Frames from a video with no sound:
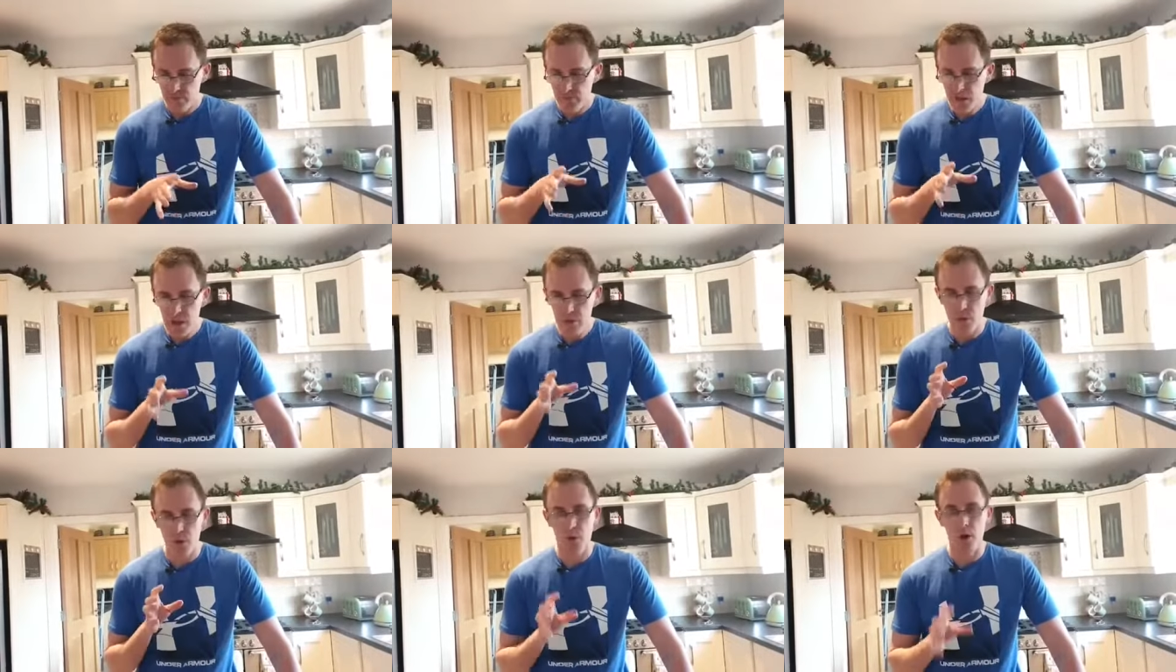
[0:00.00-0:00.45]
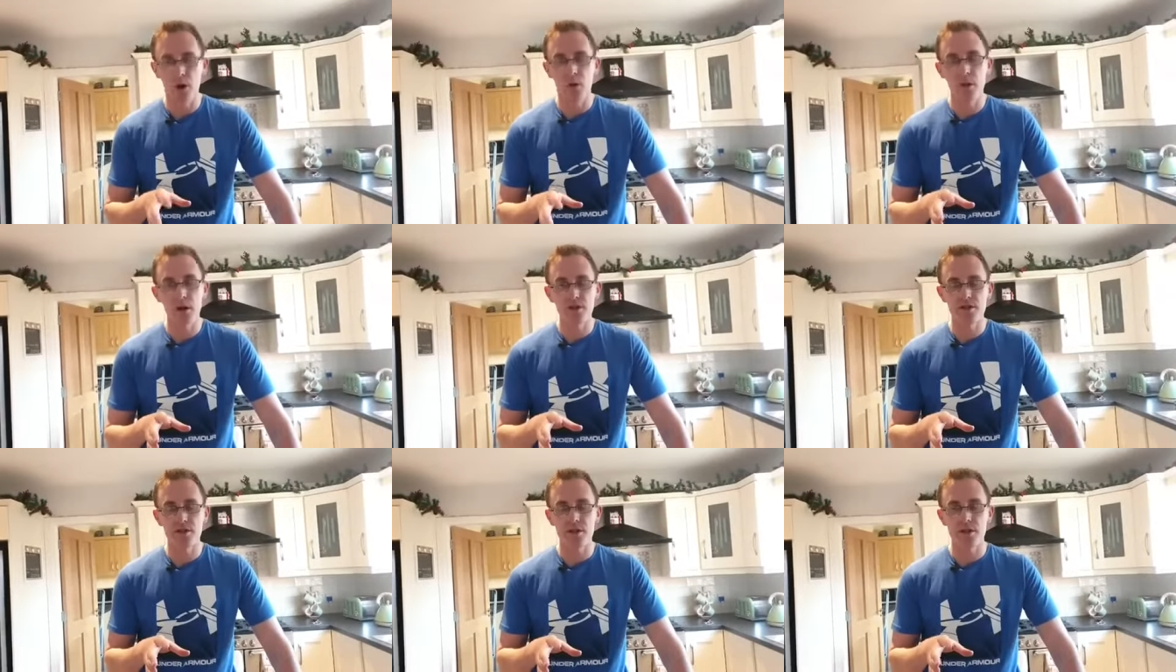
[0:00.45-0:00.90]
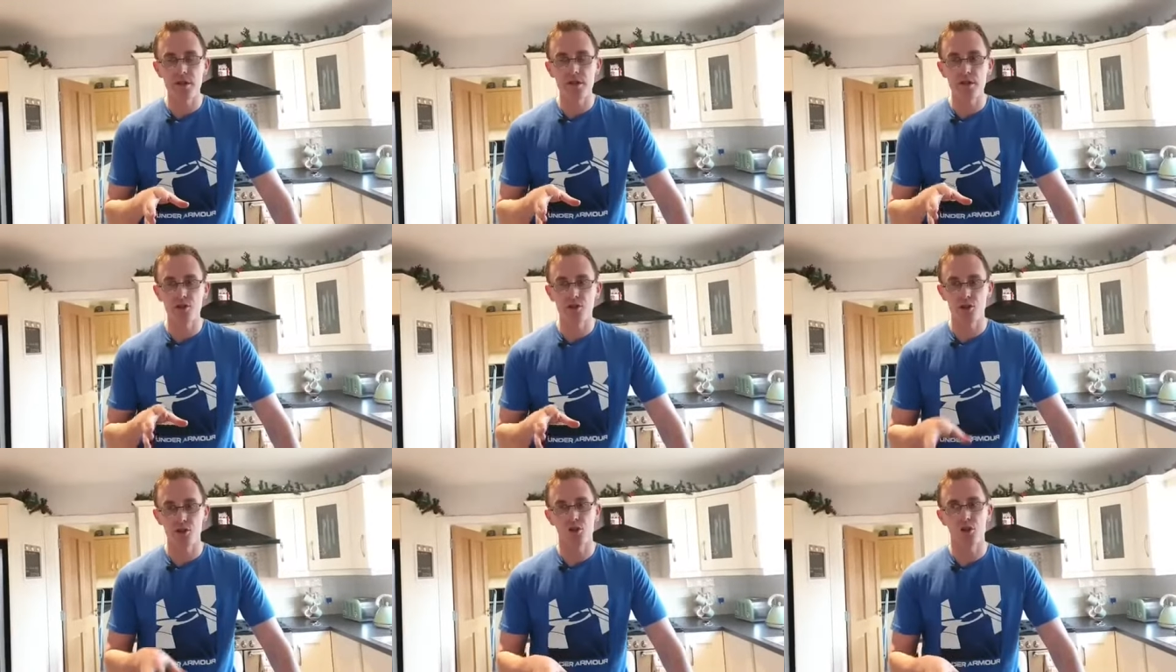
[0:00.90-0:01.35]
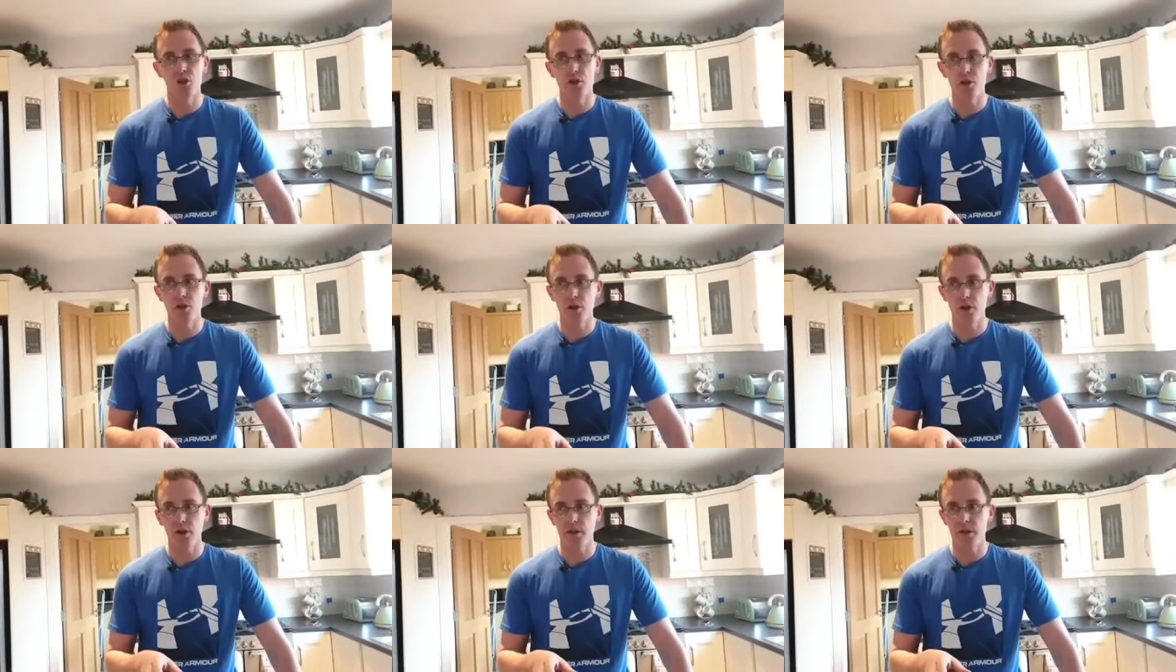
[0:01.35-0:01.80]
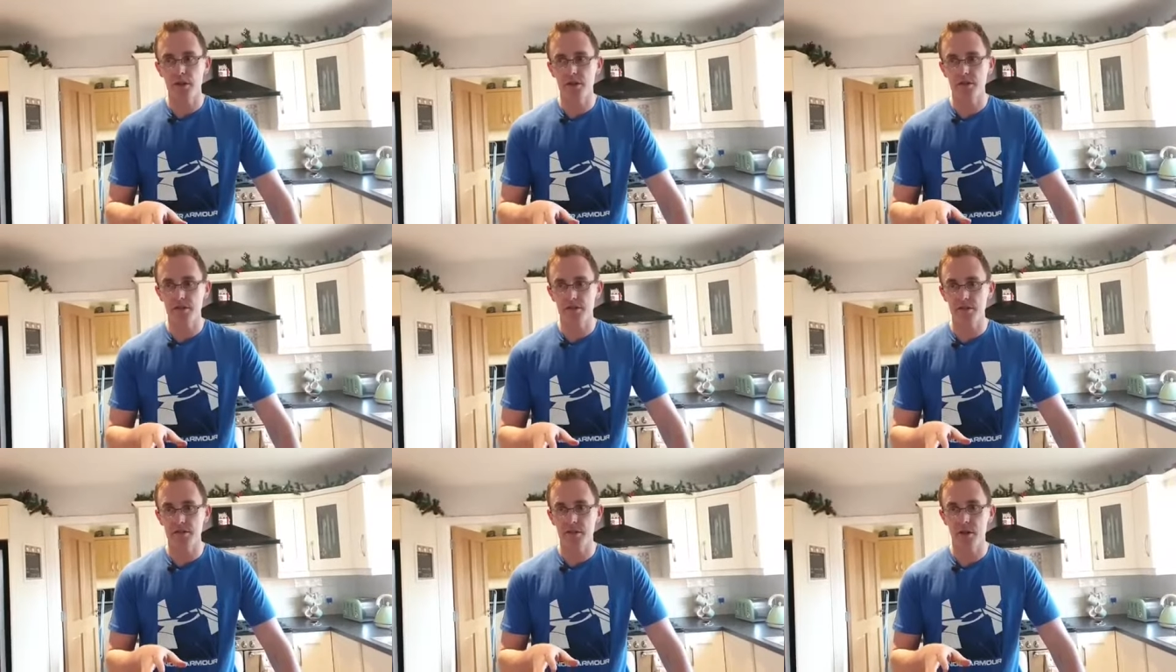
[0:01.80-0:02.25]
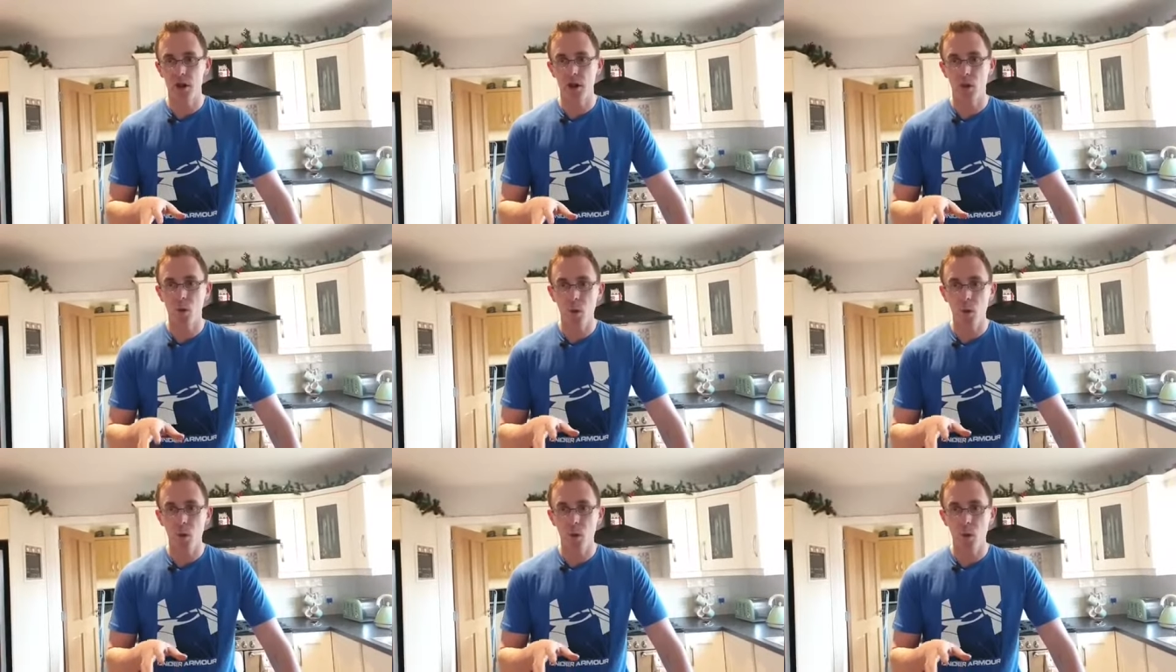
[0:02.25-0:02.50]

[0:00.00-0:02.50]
but what I want to show you is